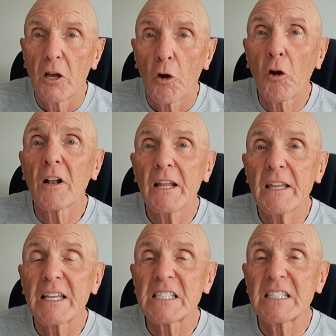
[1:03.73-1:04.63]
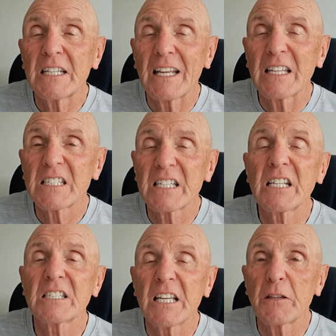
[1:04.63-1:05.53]
Currently they're sitting in
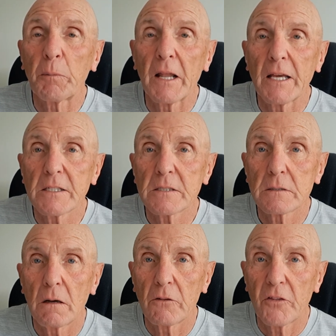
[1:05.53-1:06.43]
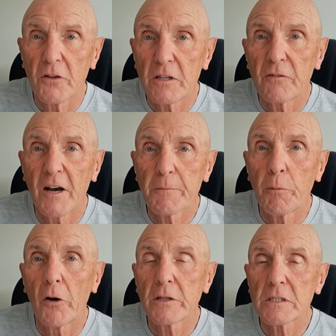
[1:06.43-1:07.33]
16th place on 35
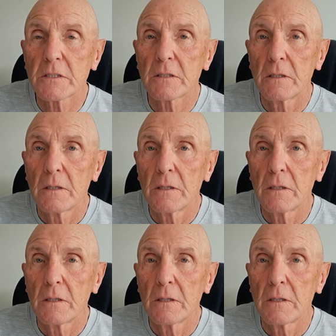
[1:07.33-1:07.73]
points.